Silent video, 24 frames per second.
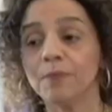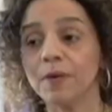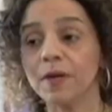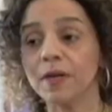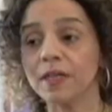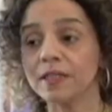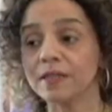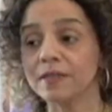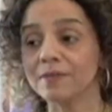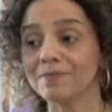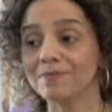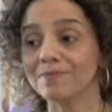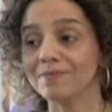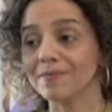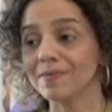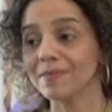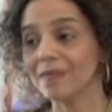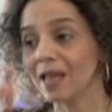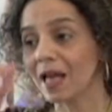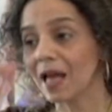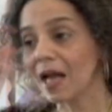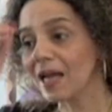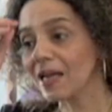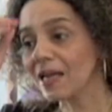but
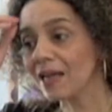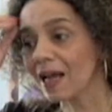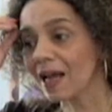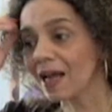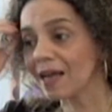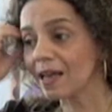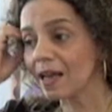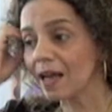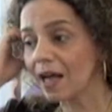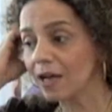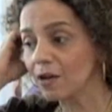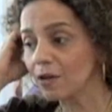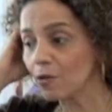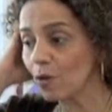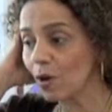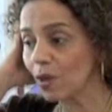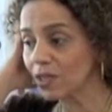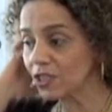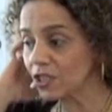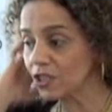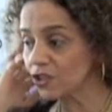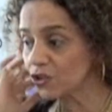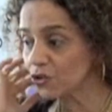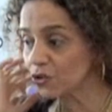I
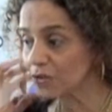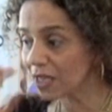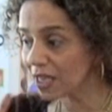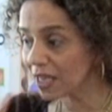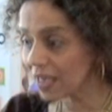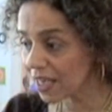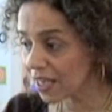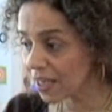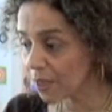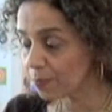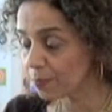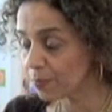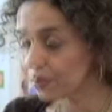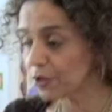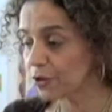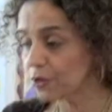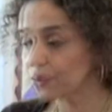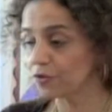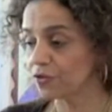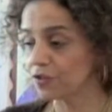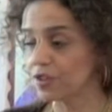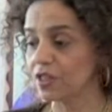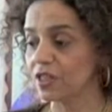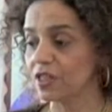wanted to keep
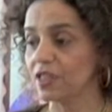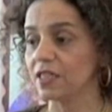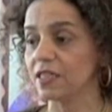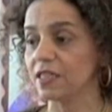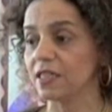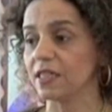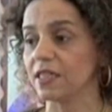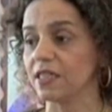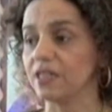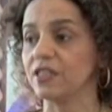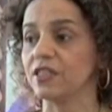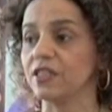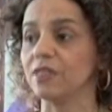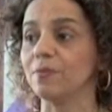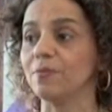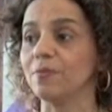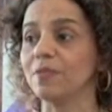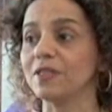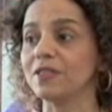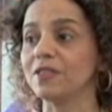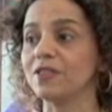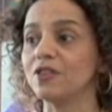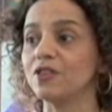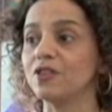using this idea,
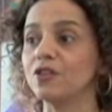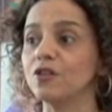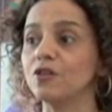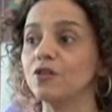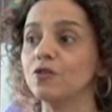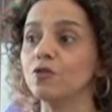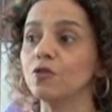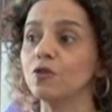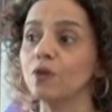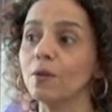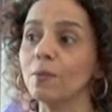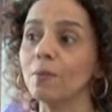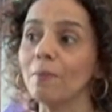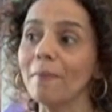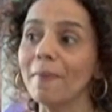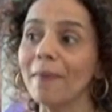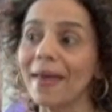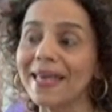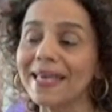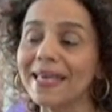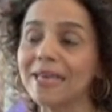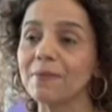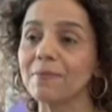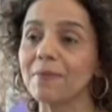but
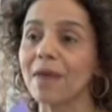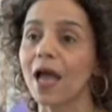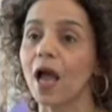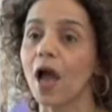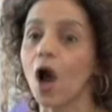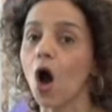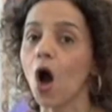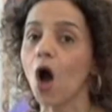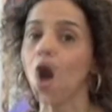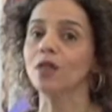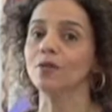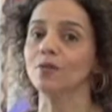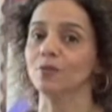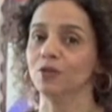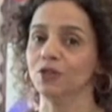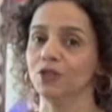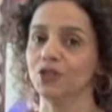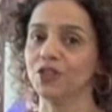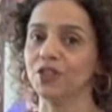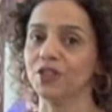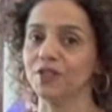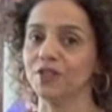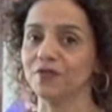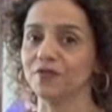making my own
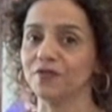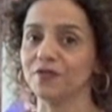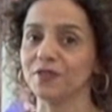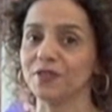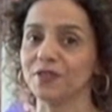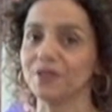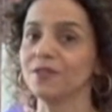motifs.